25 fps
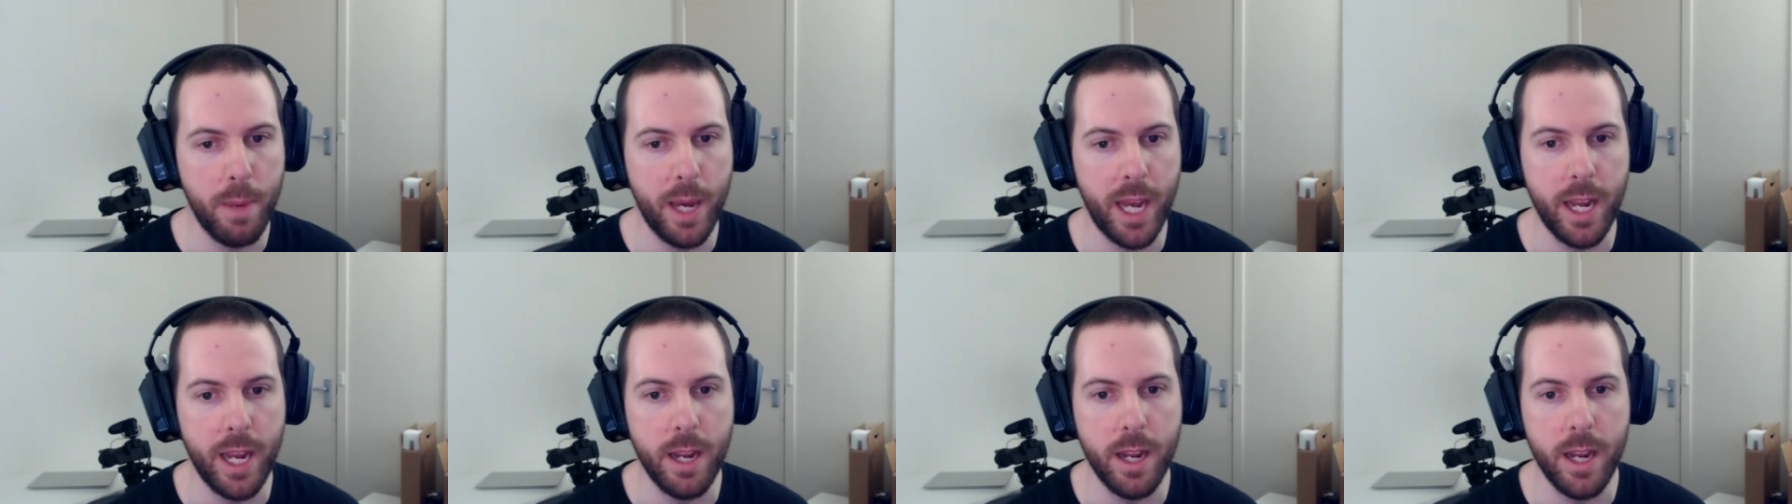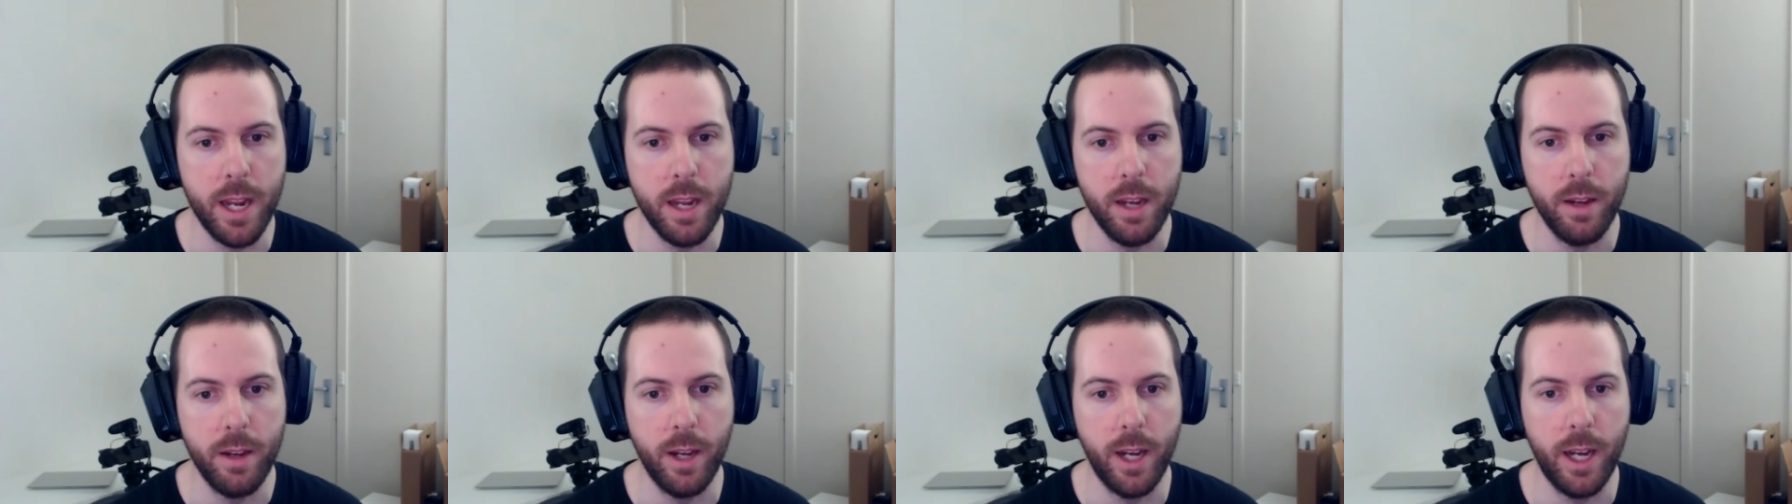
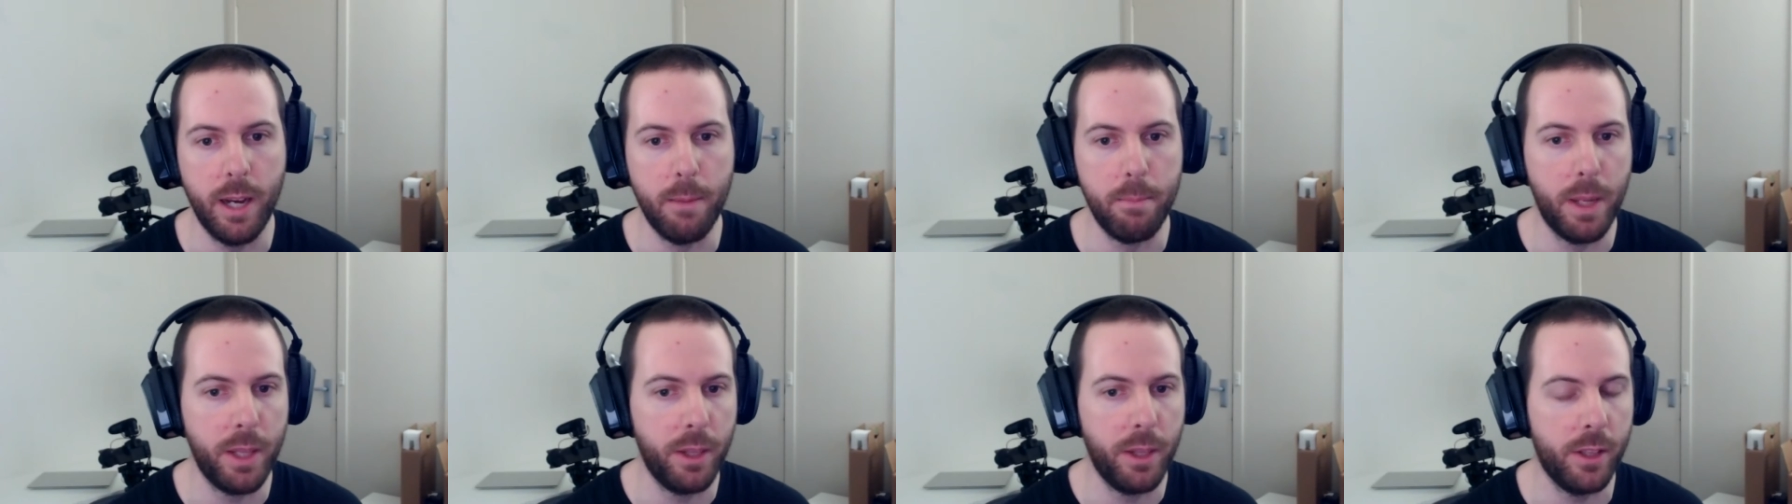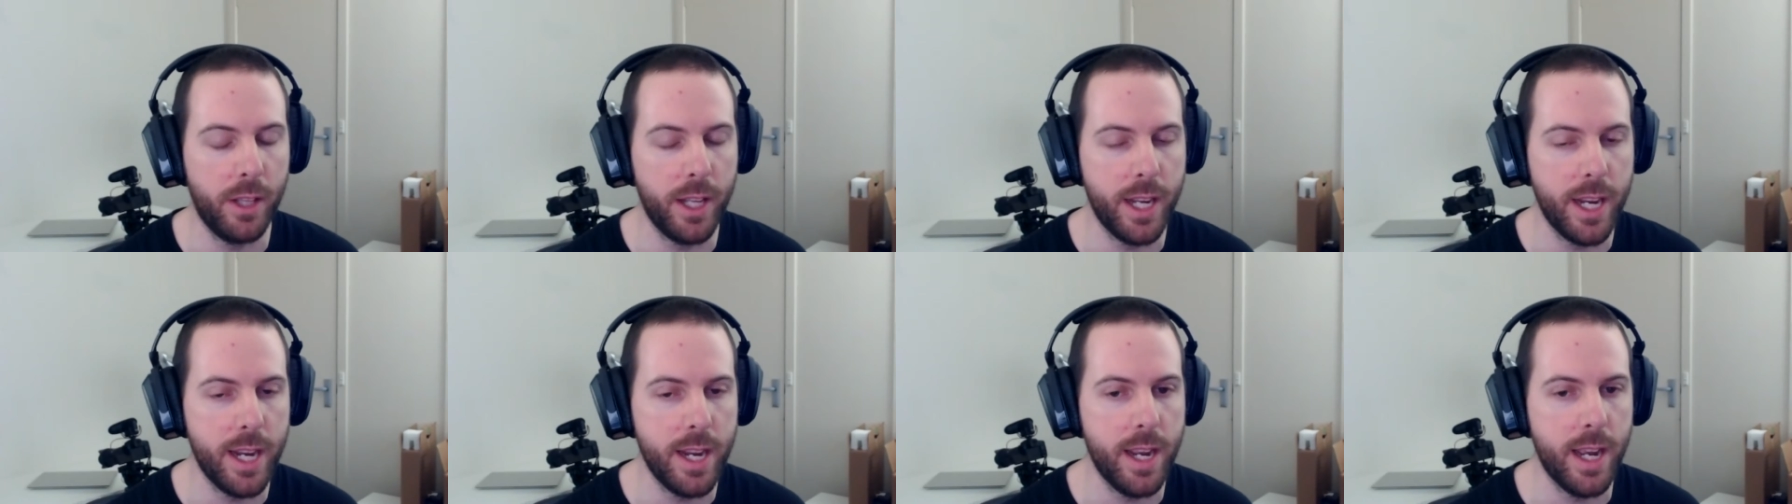pay
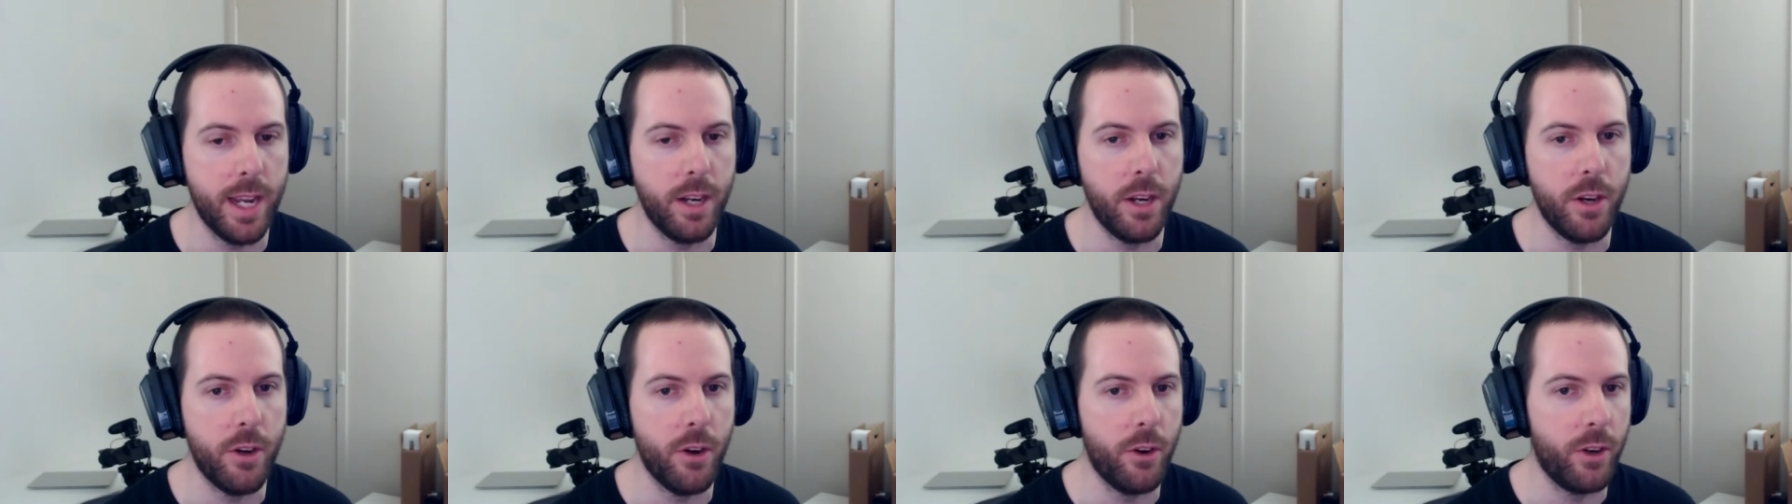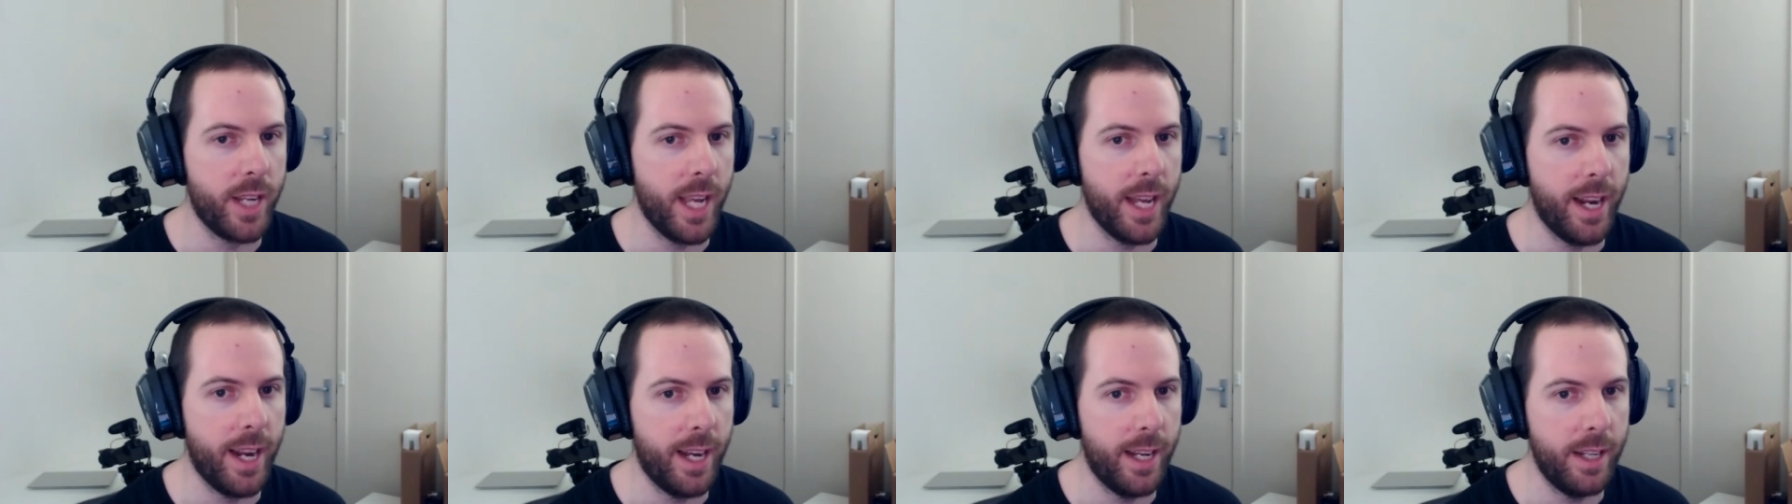monthly and you
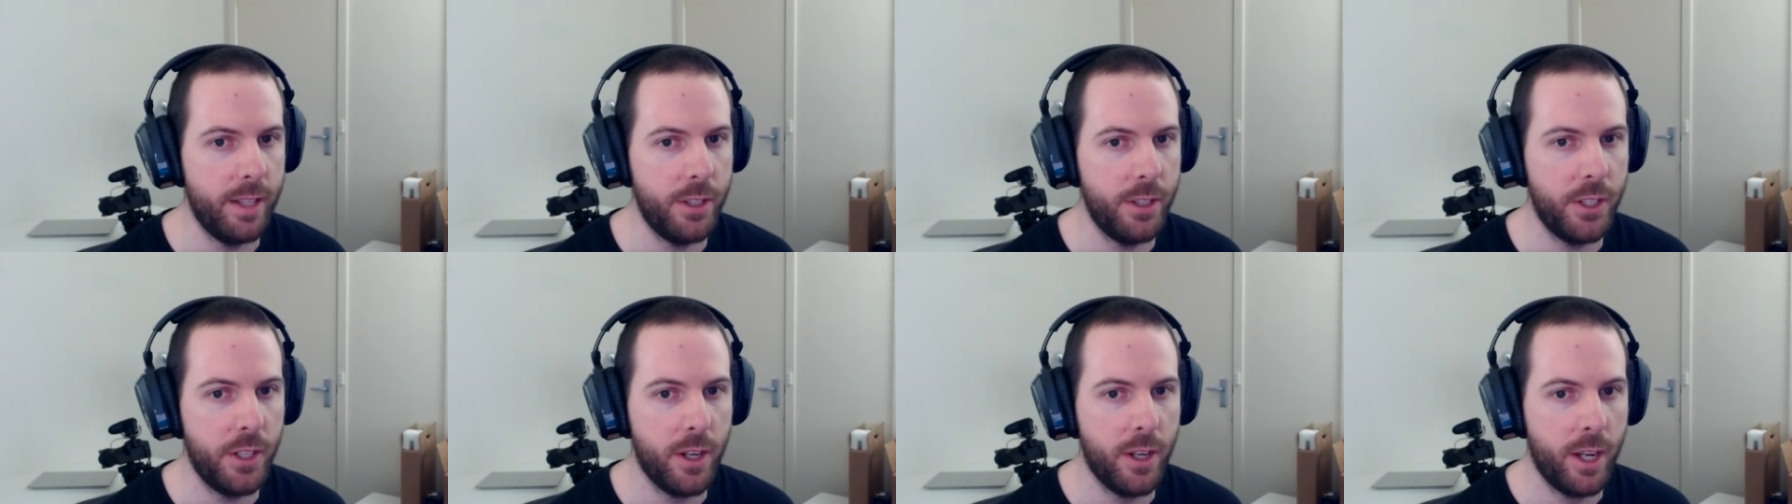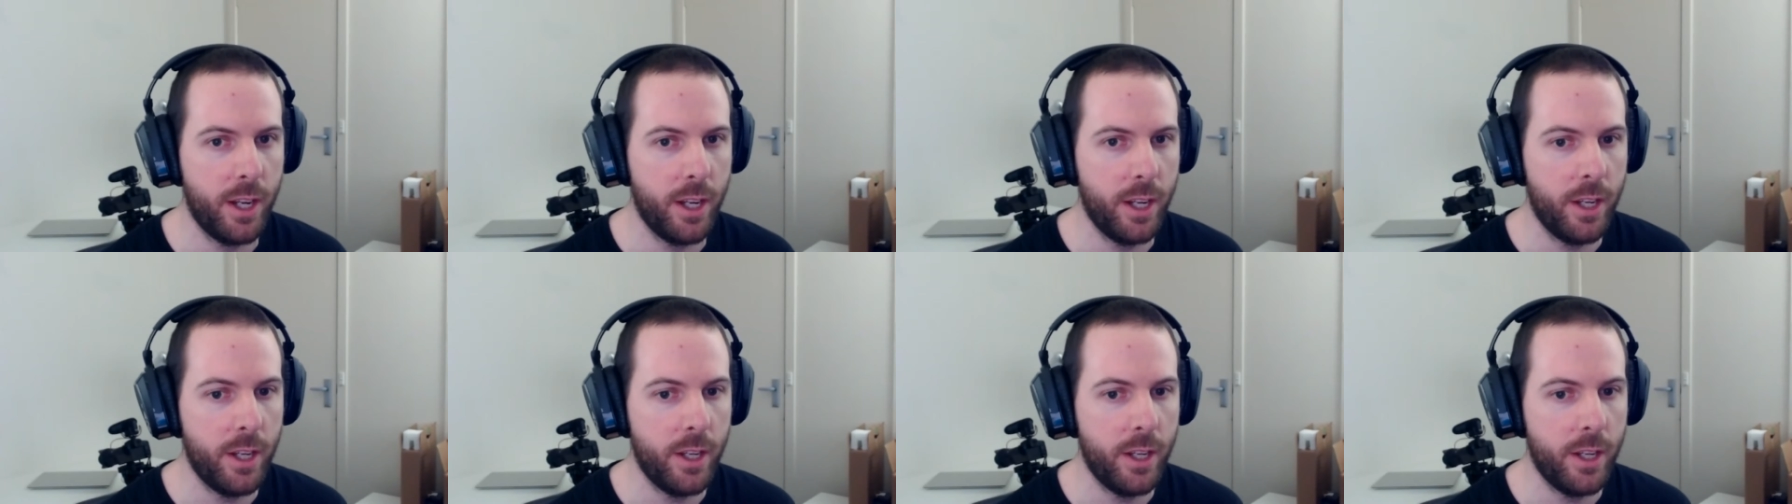don't get ads.